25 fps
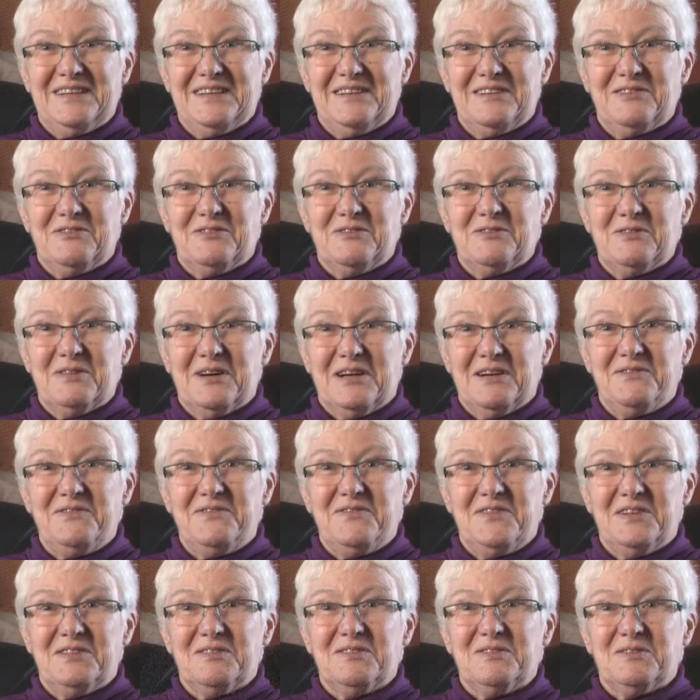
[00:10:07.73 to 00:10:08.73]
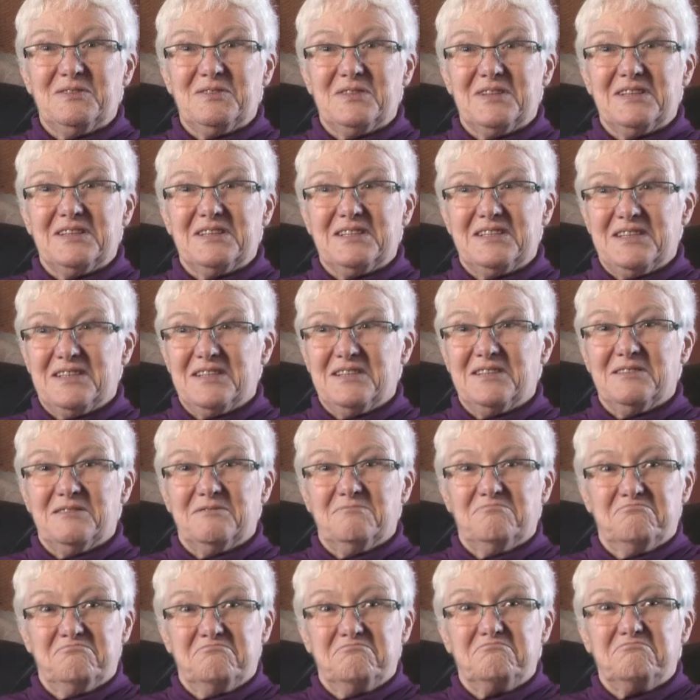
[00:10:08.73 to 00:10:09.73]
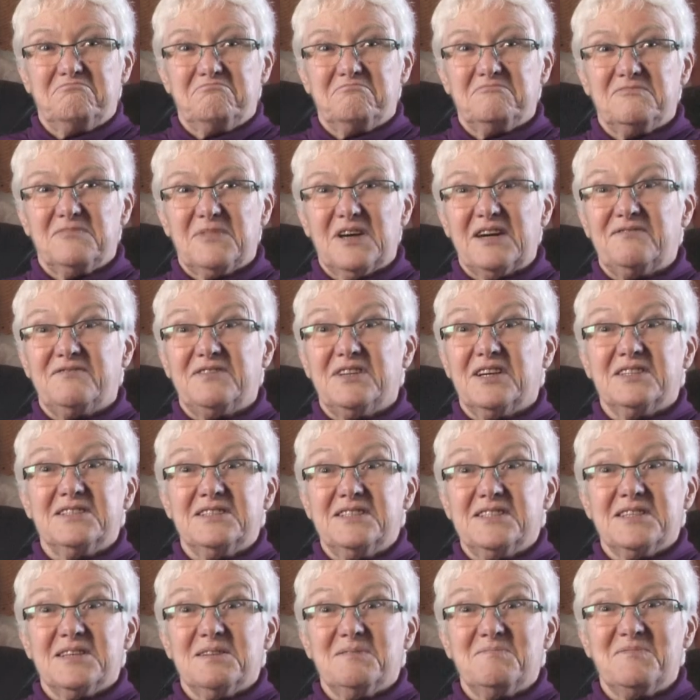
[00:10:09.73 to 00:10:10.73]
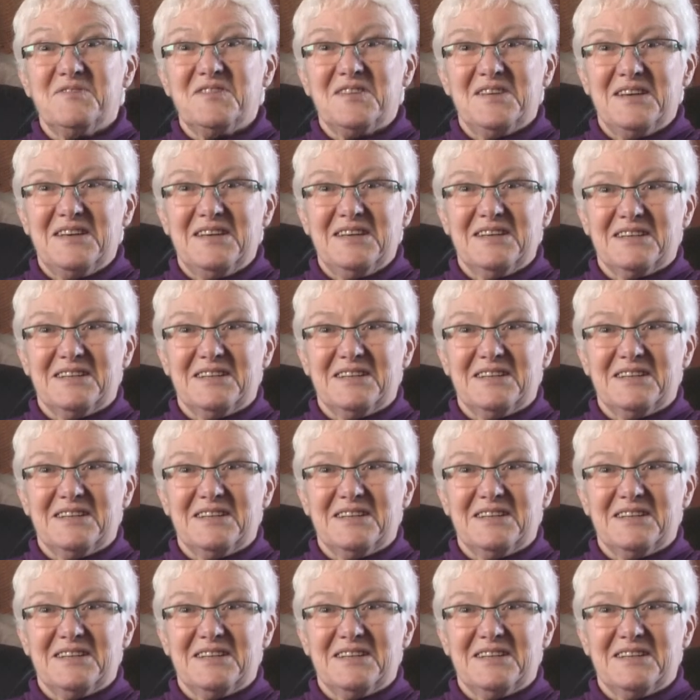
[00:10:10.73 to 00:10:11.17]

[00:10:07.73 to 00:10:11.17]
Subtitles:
I feel that I've done something,